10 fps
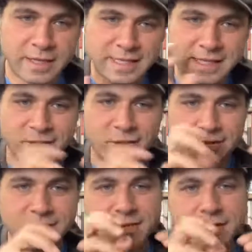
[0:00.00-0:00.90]
this little
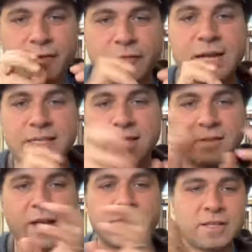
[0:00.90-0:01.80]
device that
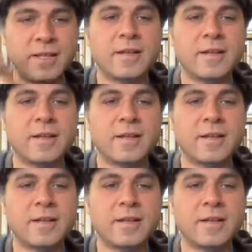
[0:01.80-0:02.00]
drives the